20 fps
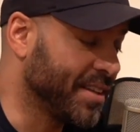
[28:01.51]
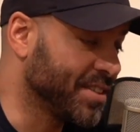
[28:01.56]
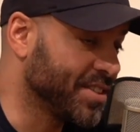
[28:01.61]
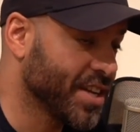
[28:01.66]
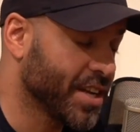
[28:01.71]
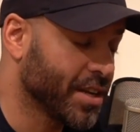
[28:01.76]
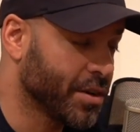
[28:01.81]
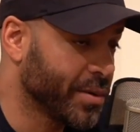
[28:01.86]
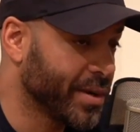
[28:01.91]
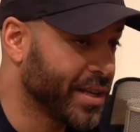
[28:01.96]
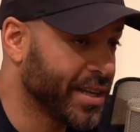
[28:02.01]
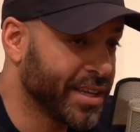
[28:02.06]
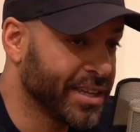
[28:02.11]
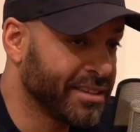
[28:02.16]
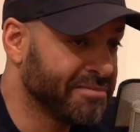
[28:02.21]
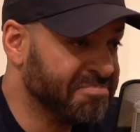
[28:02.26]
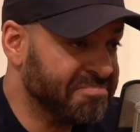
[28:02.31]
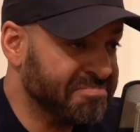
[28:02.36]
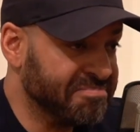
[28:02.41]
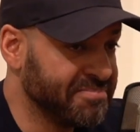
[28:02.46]

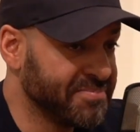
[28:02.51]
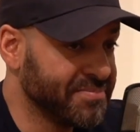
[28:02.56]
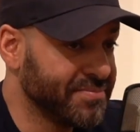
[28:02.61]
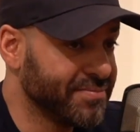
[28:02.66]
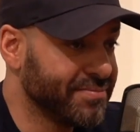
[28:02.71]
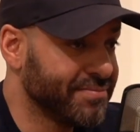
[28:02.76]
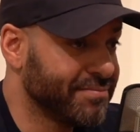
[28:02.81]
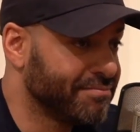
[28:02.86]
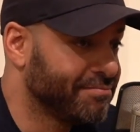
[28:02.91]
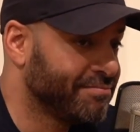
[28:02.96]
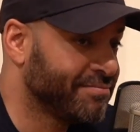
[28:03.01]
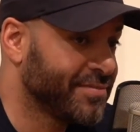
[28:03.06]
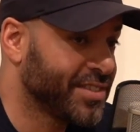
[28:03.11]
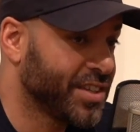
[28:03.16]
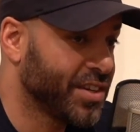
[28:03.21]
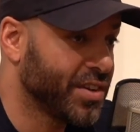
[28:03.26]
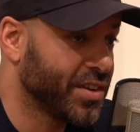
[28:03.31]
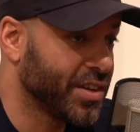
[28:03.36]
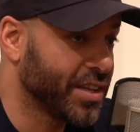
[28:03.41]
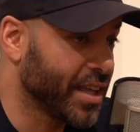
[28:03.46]
genuinely
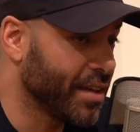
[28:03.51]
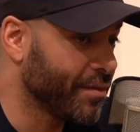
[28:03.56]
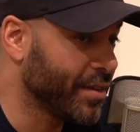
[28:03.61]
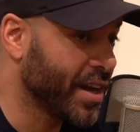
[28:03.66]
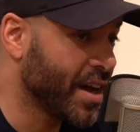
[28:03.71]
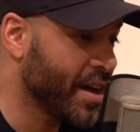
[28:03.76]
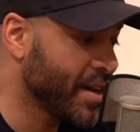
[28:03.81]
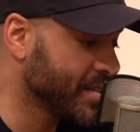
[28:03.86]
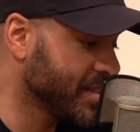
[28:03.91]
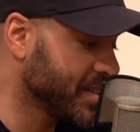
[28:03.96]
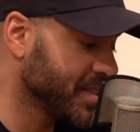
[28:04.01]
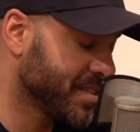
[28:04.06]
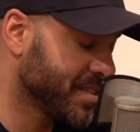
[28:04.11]
couldn't give an answer